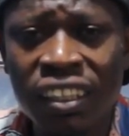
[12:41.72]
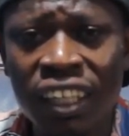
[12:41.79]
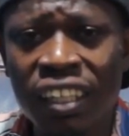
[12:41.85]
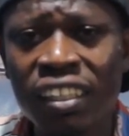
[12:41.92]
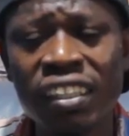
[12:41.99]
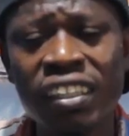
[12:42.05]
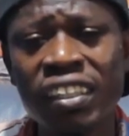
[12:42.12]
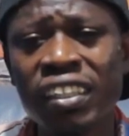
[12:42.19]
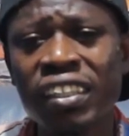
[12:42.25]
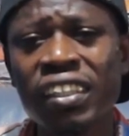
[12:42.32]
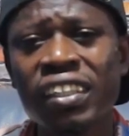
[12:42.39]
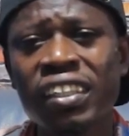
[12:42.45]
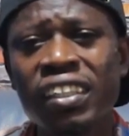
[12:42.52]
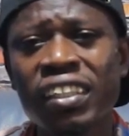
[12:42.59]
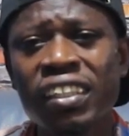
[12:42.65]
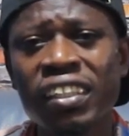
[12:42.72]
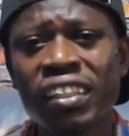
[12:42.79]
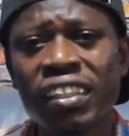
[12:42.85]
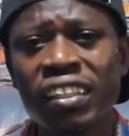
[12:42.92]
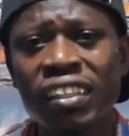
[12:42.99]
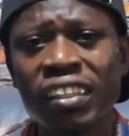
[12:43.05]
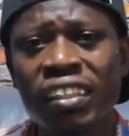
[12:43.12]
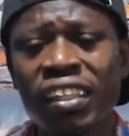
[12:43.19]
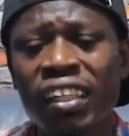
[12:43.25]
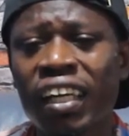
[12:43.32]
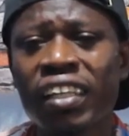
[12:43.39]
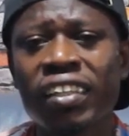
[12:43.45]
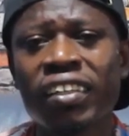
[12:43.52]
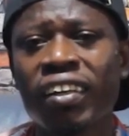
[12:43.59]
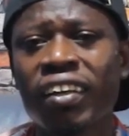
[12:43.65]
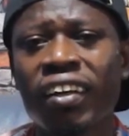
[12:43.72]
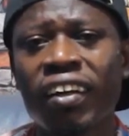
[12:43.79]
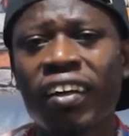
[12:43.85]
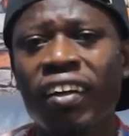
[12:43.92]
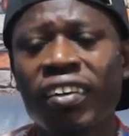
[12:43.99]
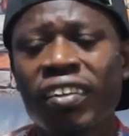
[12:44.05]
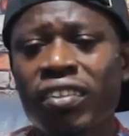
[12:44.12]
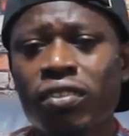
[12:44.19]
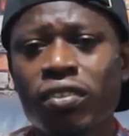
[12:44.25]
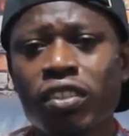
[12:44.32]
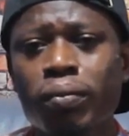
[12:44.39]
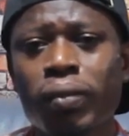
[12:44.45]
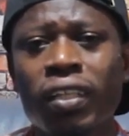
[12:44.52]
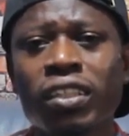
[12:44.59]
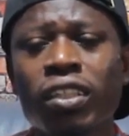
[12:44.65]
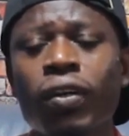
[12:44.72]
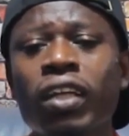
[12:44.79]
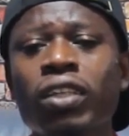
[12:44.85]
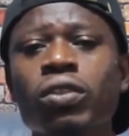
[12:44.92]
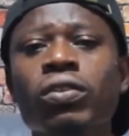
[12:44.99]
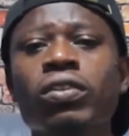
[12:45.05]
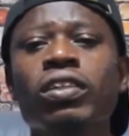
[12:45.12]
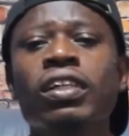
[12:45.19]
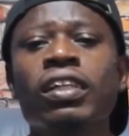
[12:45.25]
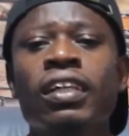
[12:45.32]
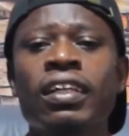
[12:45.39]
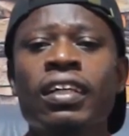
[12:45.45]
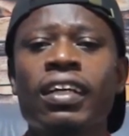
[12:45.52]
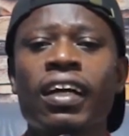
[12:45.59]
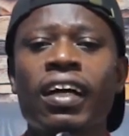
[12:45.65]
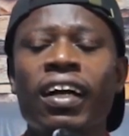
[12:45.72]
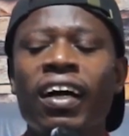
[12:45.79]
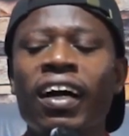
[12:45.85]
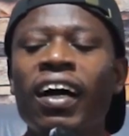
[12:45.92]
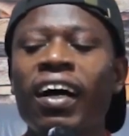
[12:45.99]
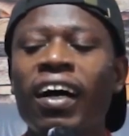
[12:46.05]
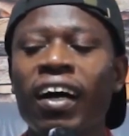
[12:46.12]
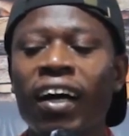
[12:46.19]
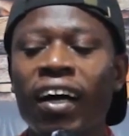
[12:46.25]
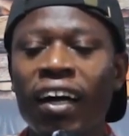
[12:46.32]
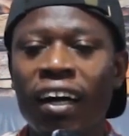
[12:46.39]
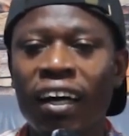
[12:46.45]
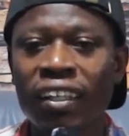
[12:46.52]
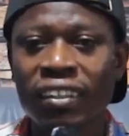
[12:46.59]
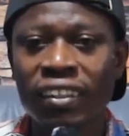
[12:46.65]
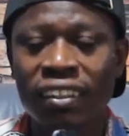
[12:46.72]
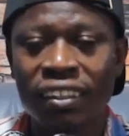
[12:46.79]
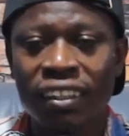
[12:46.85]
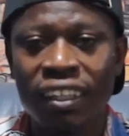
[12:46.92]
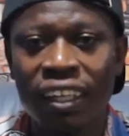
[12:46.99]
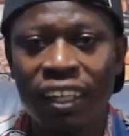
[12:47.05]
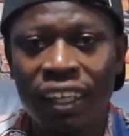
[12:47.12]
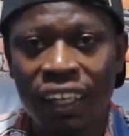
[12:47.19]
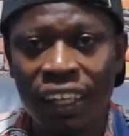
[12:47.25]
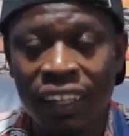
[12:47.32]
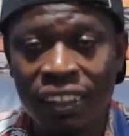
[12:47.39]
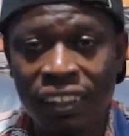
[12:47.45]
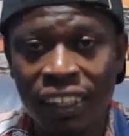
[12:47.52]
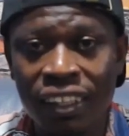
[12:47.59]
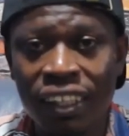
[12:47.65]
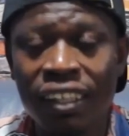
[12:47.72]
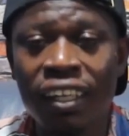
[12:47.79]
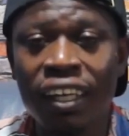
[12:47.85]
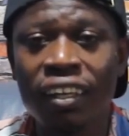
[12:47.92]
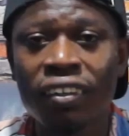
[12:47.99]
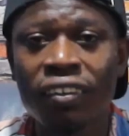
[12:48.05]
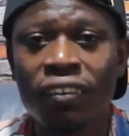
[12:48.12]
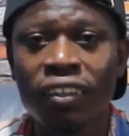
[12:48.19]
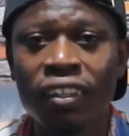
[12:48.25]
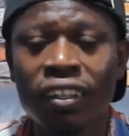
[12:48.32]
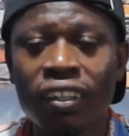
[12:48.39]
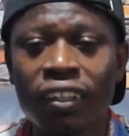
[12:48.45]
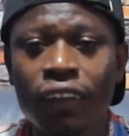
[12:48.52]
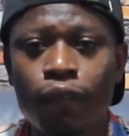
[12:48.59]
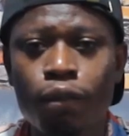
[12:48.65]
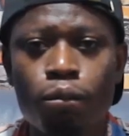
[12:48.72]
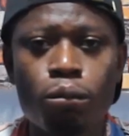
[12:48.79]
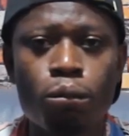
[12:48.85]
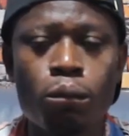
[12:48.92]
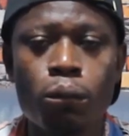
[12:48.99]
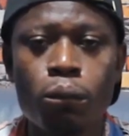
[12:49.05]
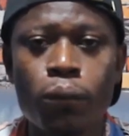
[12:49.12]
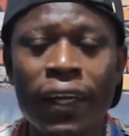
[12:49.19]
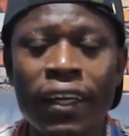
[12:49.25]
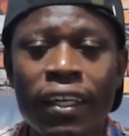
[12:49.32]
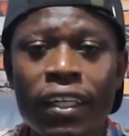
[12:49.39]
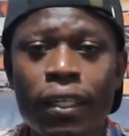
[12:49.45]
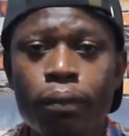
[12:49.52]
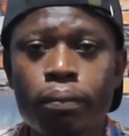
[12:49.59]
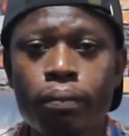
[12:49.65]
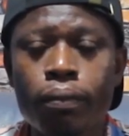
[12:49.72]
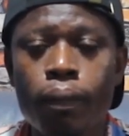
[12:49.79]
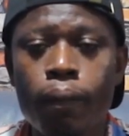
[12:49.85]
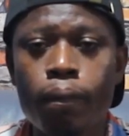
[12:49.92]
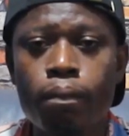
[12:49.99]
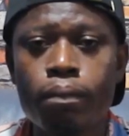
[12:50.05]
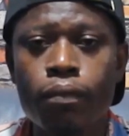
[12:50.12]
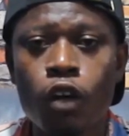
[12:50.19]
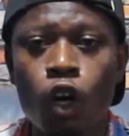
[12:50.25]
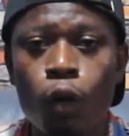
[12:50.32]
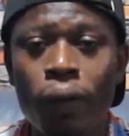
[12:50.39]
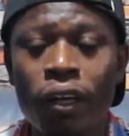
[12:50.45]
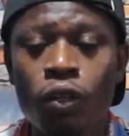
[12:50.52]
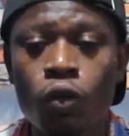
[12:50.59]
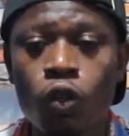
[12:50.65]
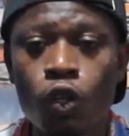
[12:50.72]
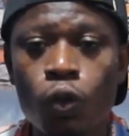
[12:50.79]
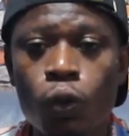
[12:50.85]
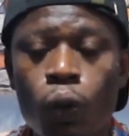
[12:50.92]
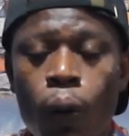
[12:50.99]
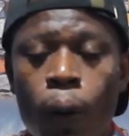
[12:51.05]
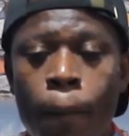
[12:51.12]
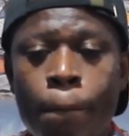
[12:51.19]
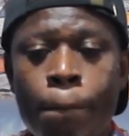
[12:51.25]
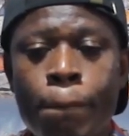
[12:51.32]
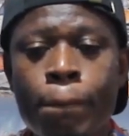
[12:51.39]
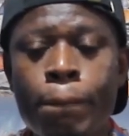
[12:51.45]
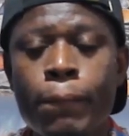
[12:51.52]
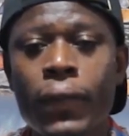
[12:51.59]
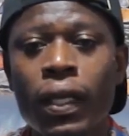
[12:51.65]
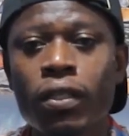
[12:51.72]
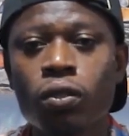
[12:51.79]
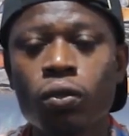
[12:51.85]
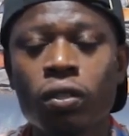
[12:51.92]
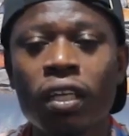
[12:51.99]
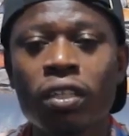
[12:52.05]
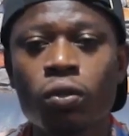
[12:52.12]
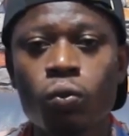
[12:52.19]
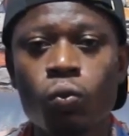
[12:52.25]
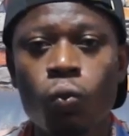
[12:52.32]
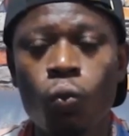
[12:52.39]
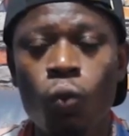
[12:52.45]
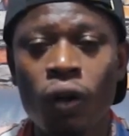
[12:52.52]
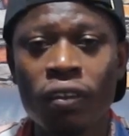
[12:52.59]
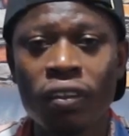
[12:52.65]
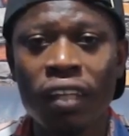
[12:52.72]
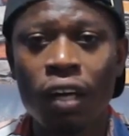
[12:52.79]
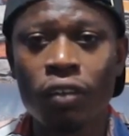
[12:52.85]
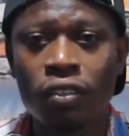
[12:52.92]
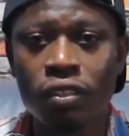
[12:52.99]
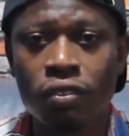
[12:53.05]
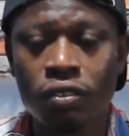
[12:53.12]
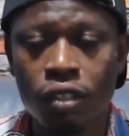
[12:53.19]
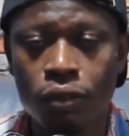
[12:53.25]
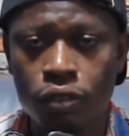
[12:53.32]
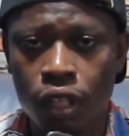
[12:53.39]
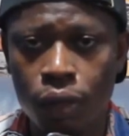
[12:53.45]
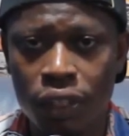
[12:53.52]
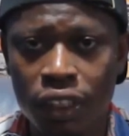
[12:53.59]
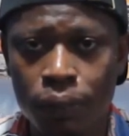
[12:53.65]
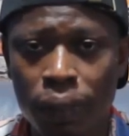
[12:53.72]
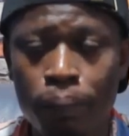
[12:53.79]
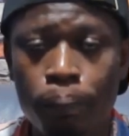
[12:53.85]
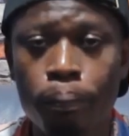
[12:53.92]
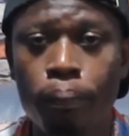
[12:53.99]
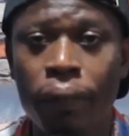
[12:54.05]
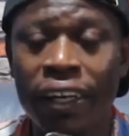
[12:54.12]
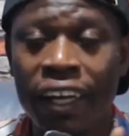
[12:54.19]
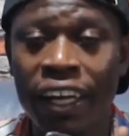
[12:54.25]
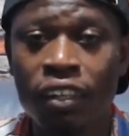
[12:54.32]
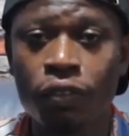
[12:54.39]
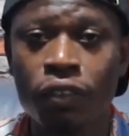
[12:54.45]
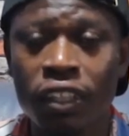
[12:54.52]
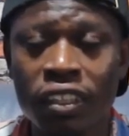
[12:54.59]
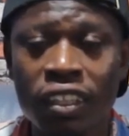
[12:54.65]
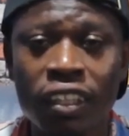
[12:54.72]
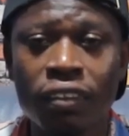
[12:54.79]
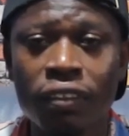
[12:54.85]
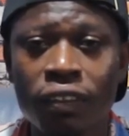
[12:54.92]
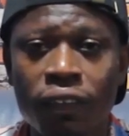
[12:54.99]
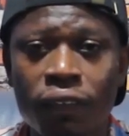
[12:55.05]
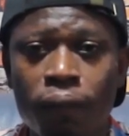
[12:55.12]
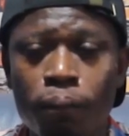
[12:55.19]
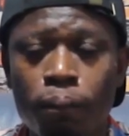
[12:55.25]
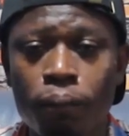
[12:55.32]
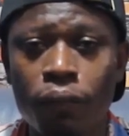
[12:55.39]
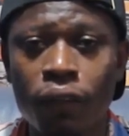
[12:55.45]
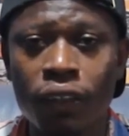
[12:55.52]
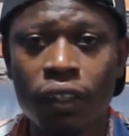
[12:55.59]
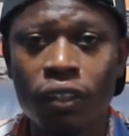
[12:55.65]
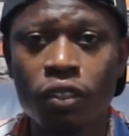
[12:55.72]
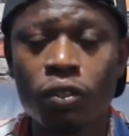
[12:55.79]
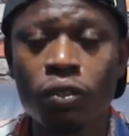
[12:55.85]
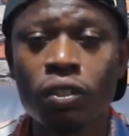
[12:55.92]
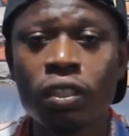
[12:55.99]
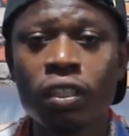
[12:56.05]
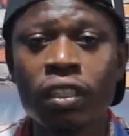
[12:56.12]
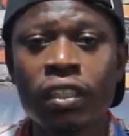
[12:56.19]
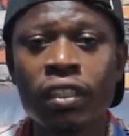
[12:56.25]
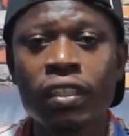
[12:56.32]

Charlie now like it's too much, right? So as I said earlier, okay, my aim or my goal is to get to 1000 subscribers by, by the end of the year okay, so